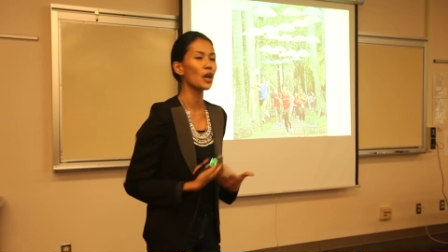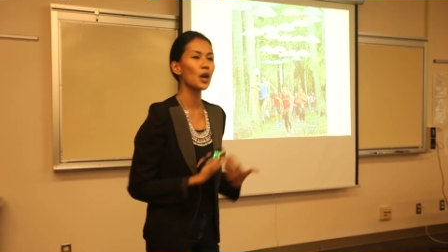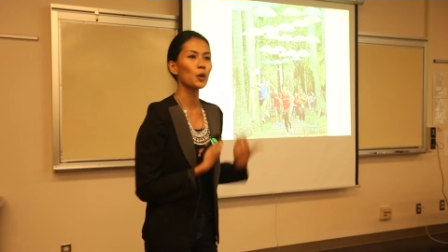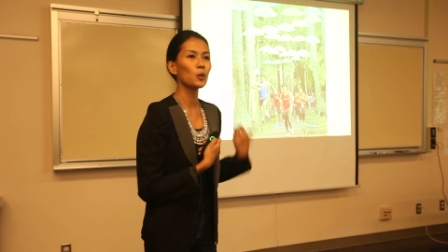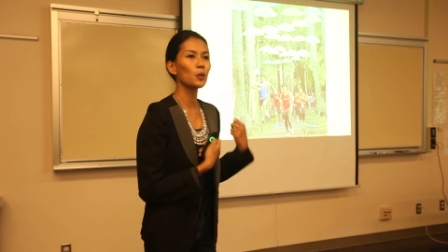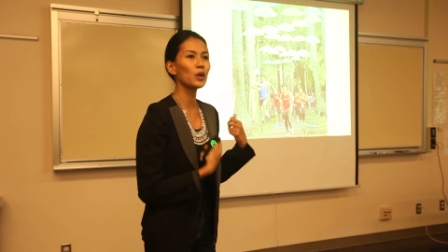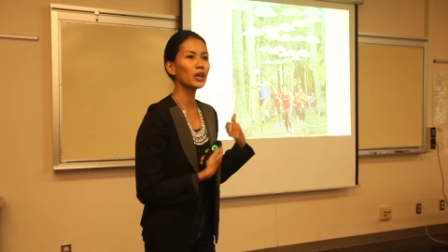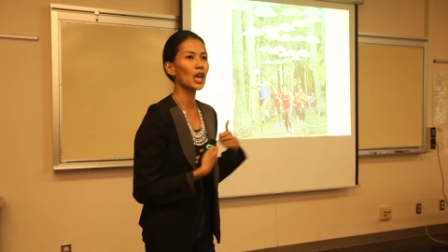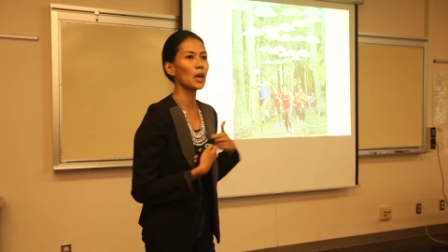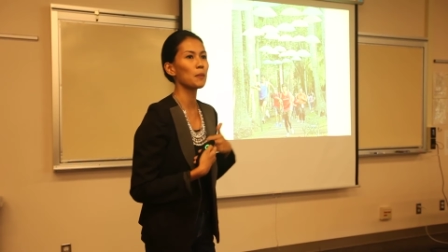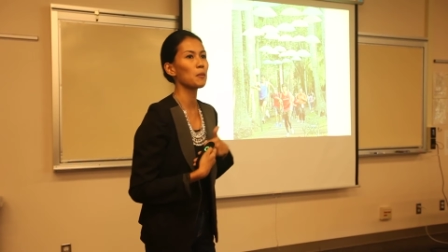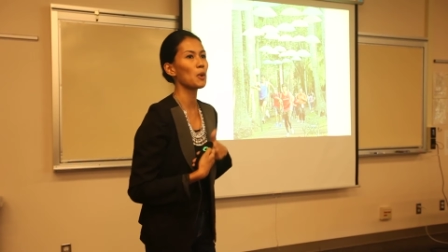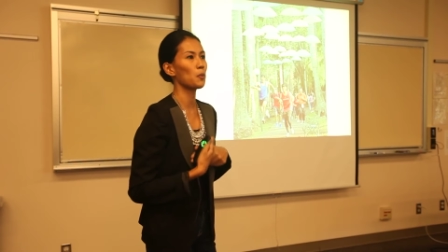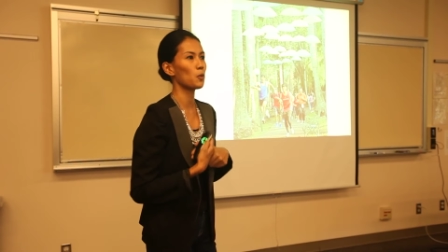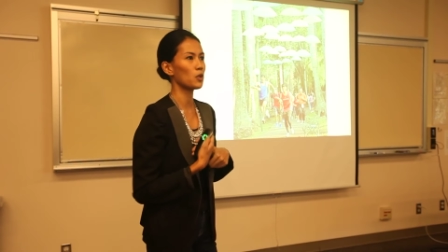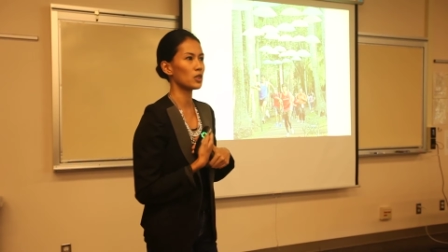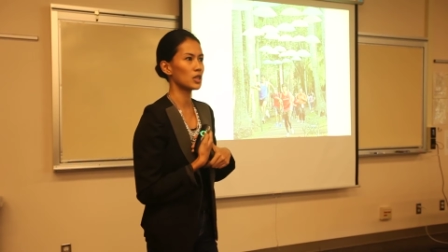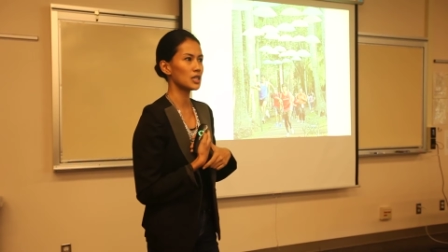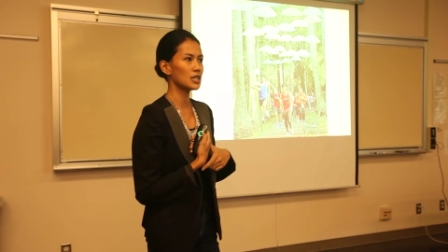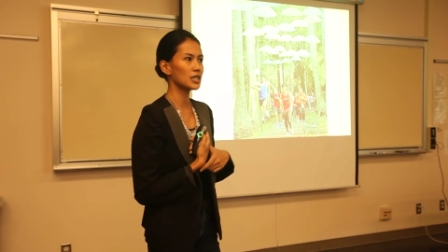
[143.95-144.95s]
we came up
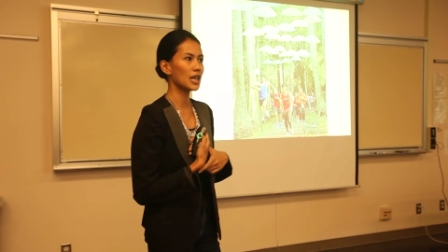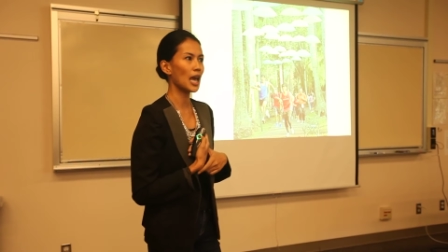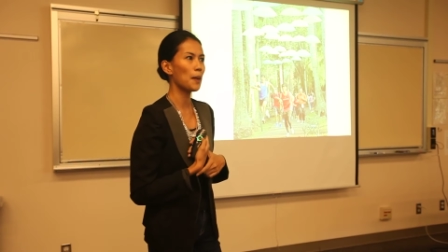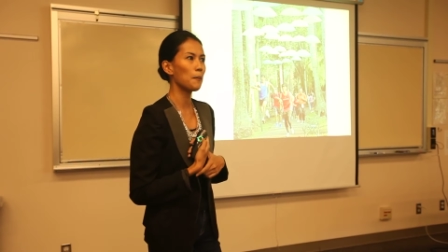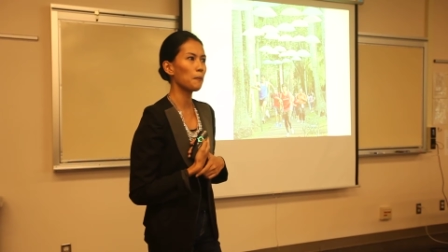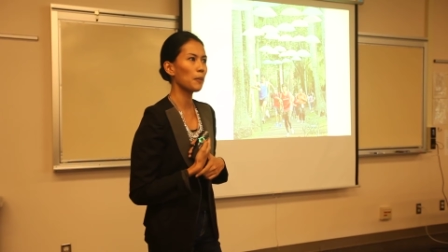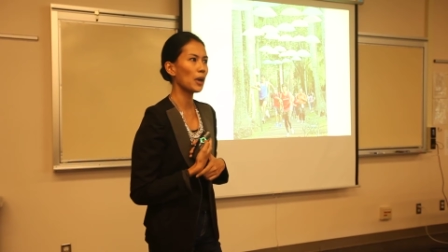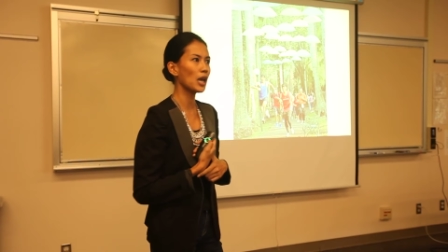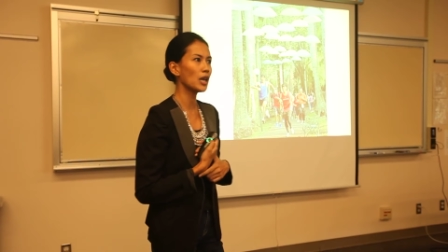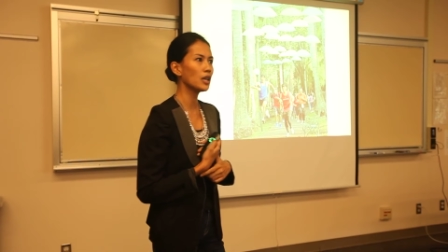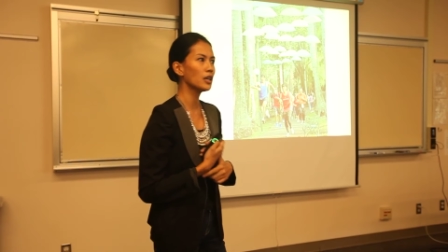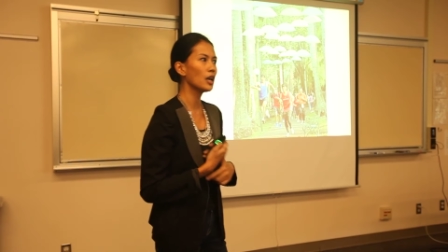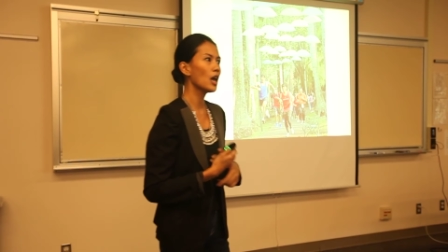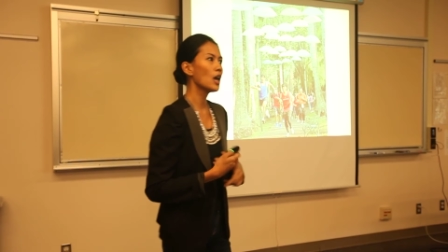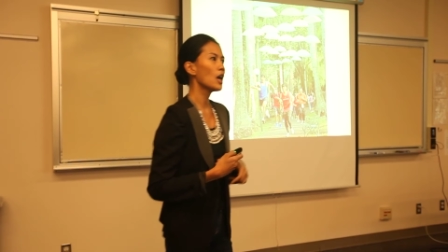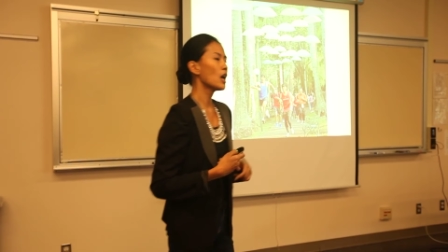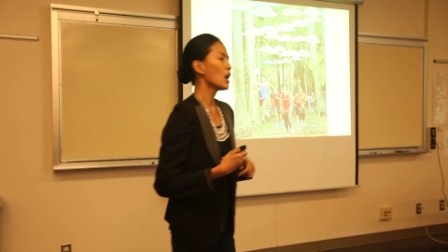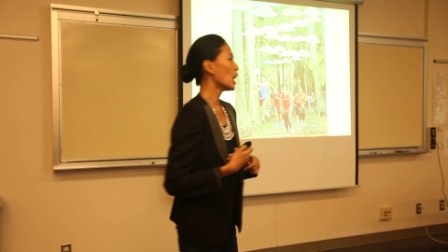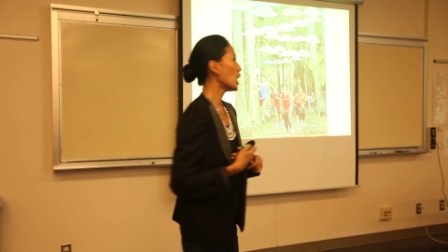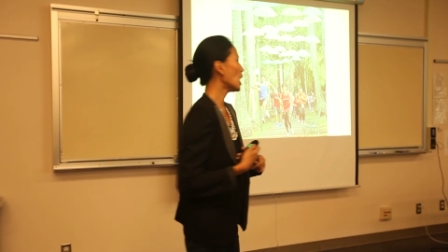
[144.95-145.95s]
with this campaign
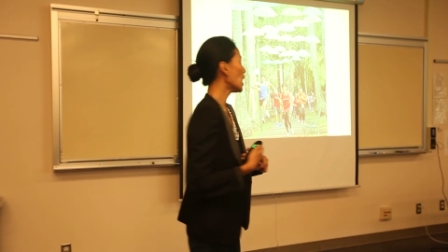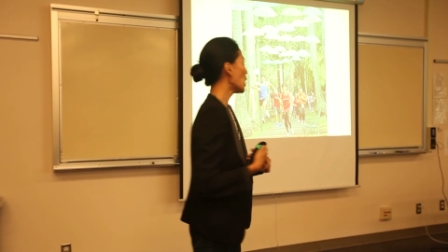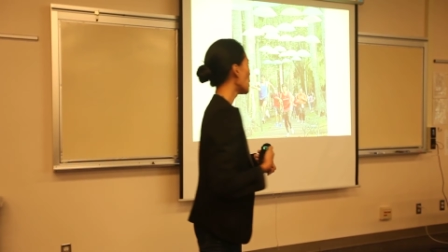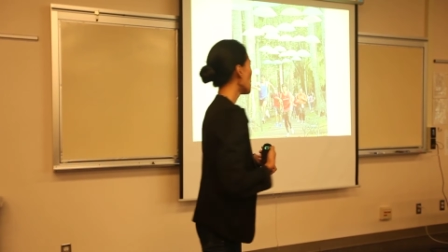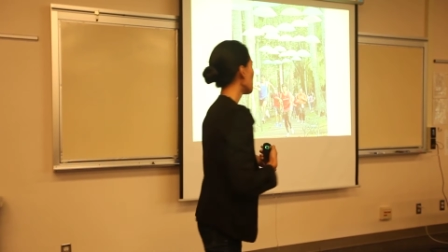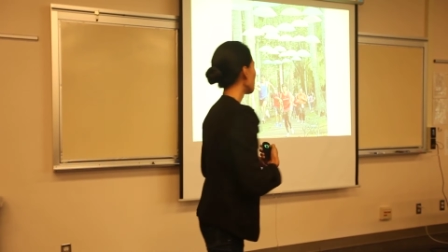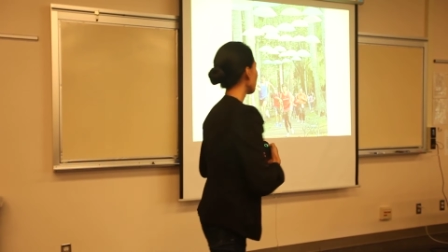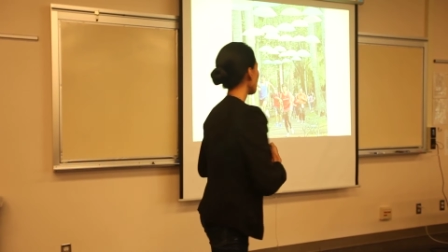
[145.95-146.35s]
um,